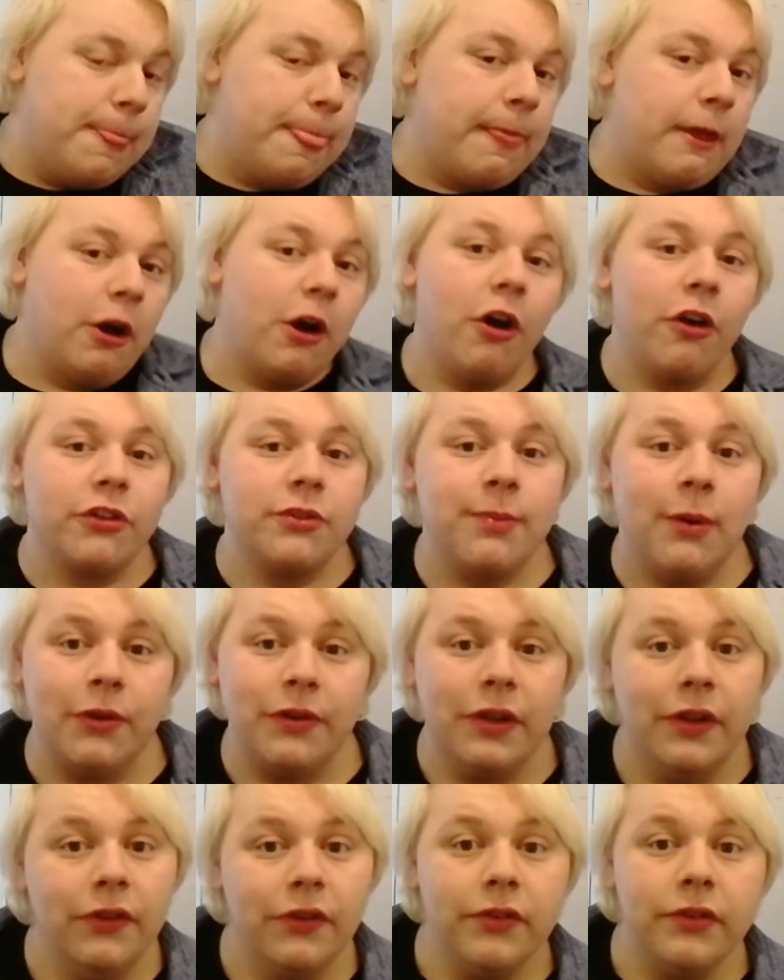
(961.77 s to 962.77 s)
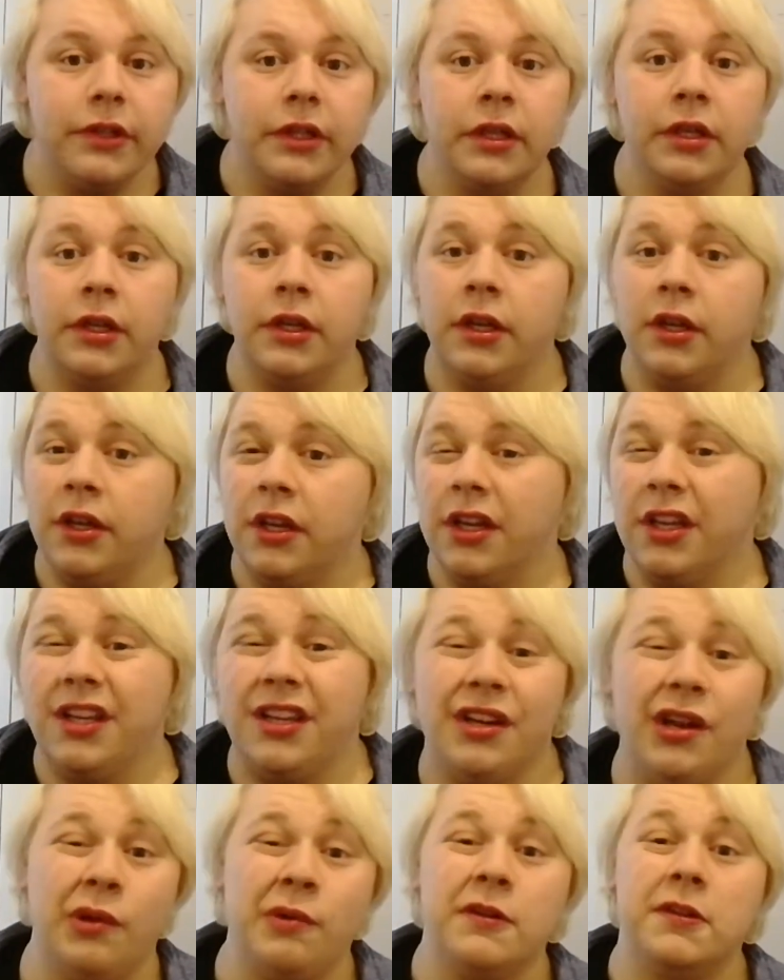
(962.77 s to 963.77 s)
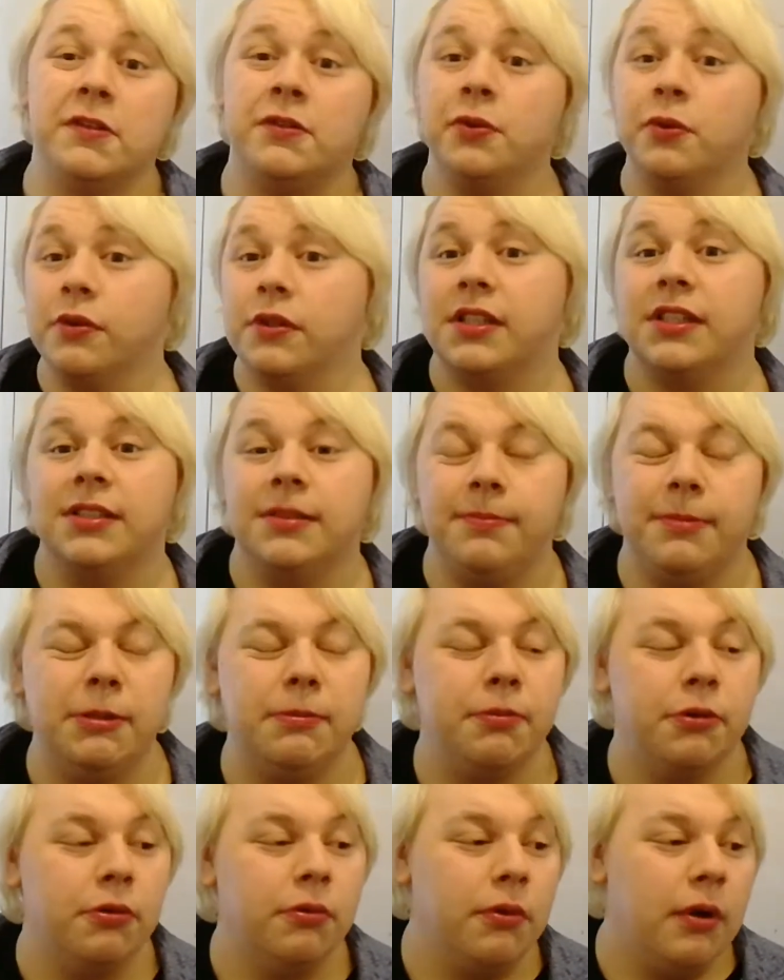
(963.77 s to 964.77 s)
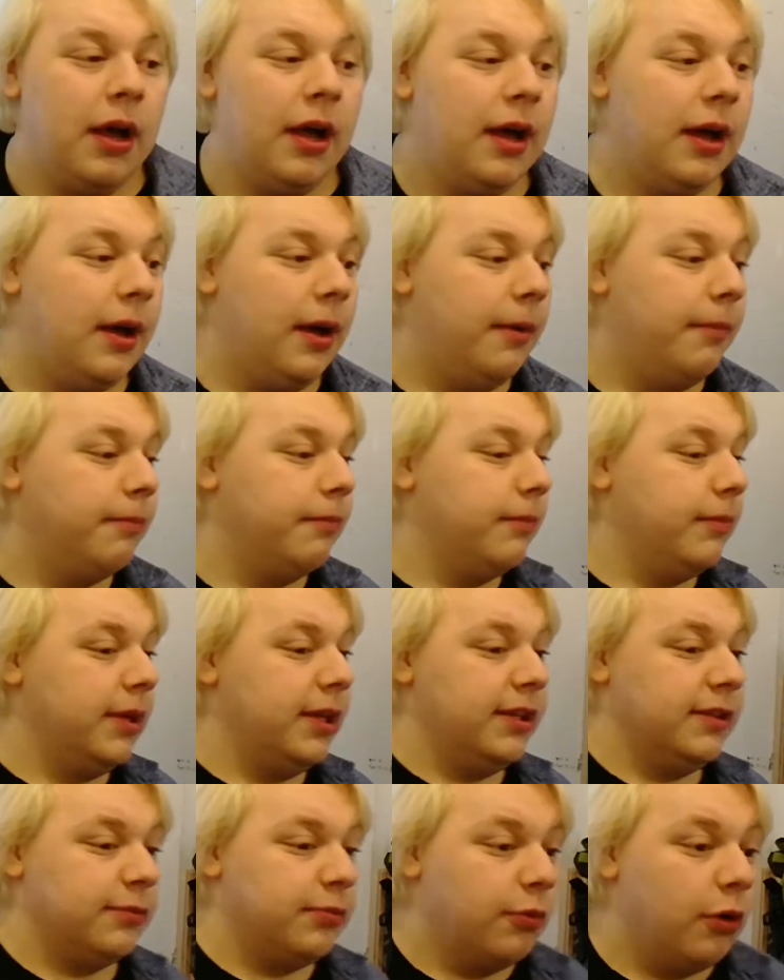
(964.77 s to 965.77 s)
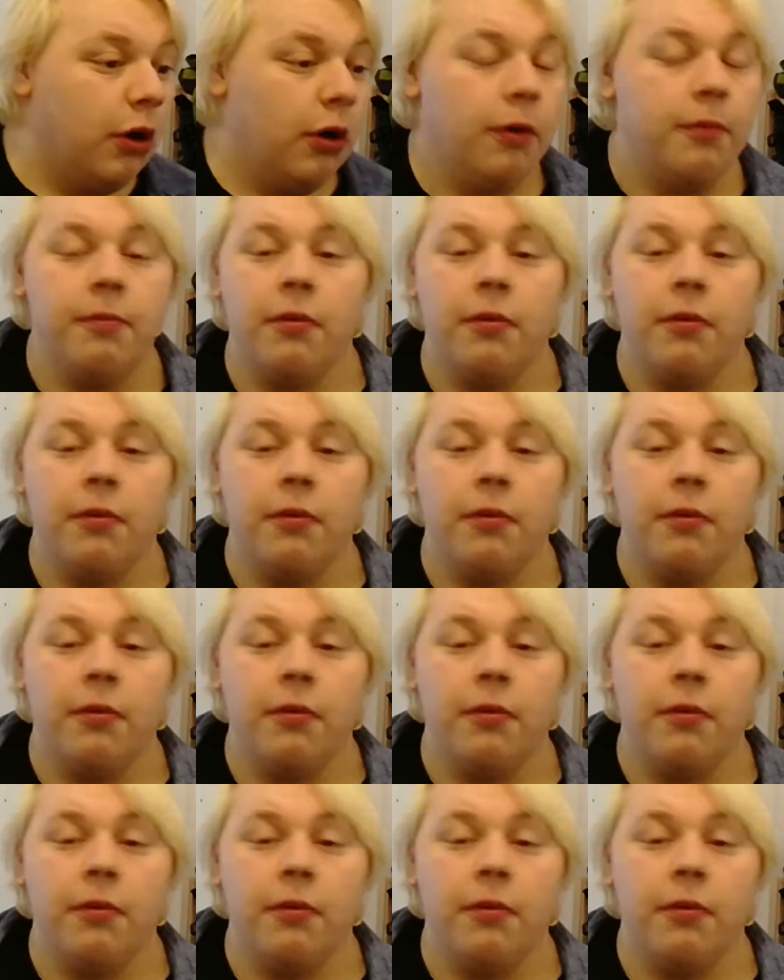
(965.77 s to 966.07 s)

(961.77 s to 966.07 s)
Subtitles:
correspondence, talking to people. It's what